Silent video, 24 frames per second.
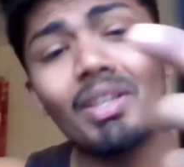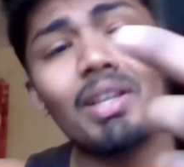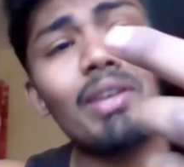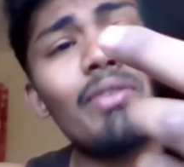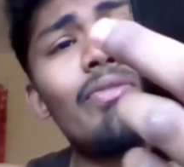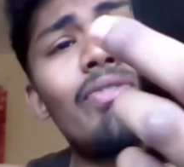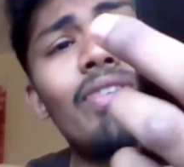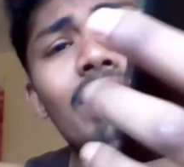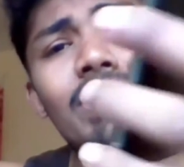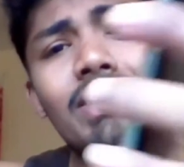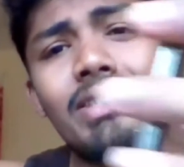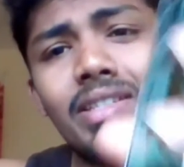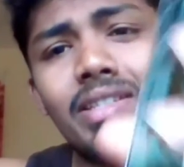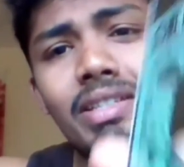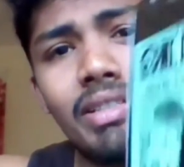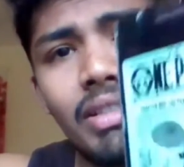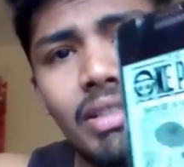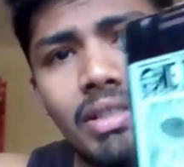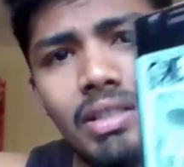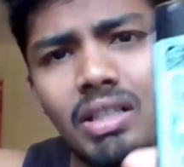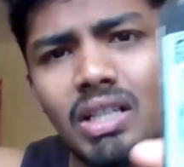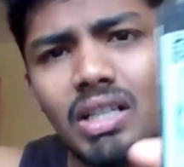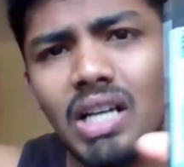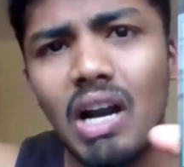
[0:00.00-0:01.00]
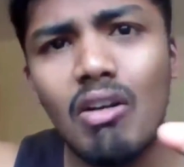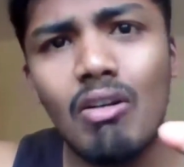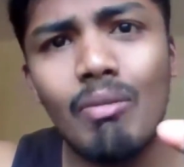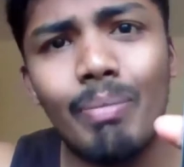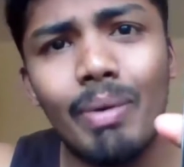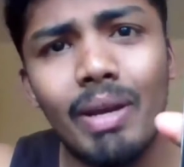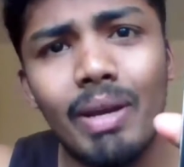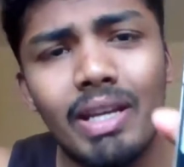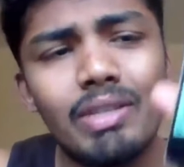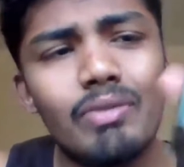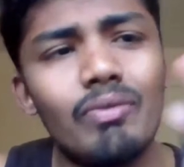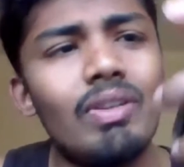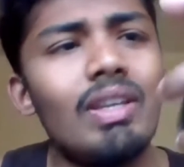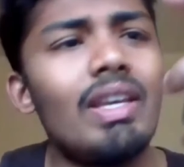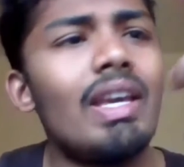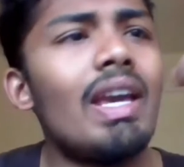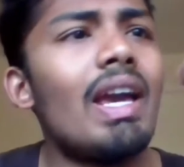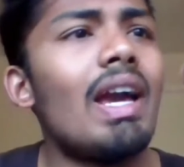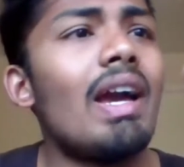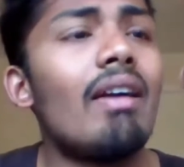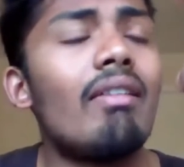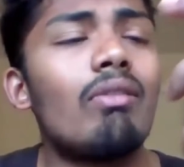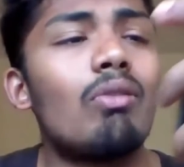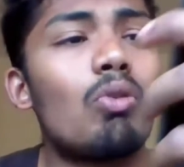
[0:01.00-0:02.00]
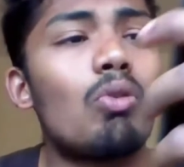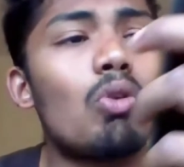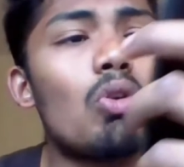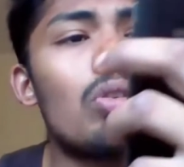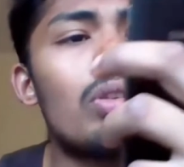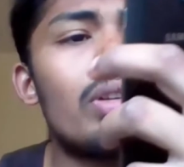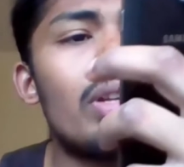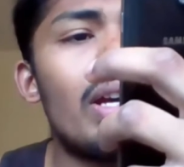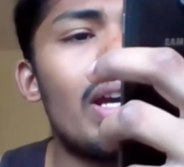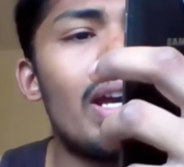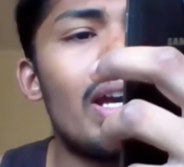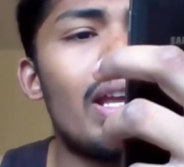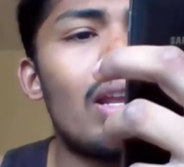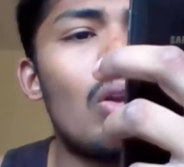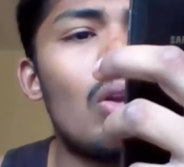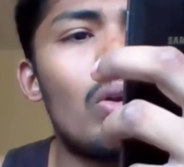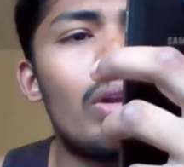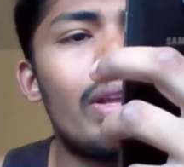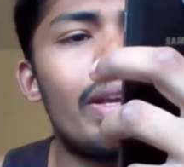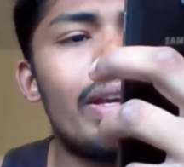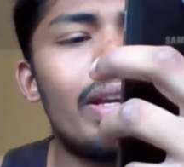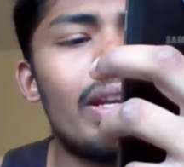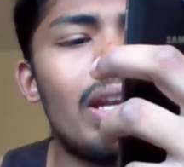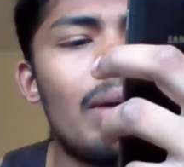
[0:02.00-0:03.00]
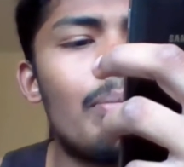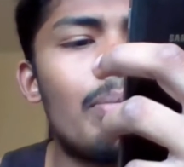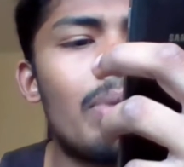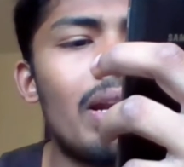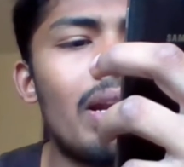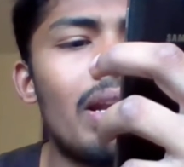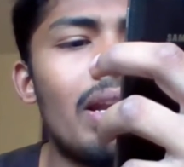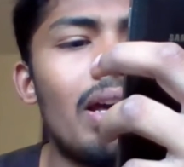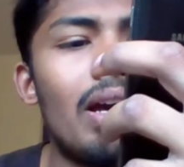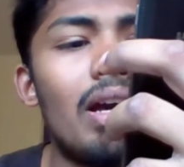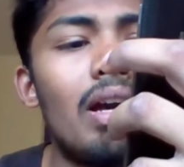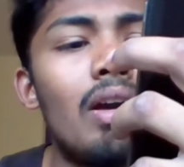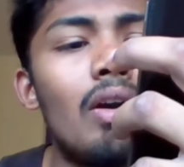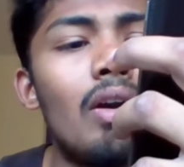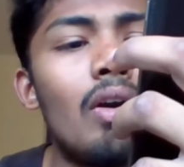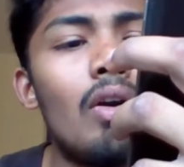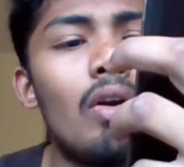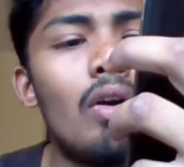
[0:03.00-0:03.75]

first cover page, we have Crocodile holding an umbrella.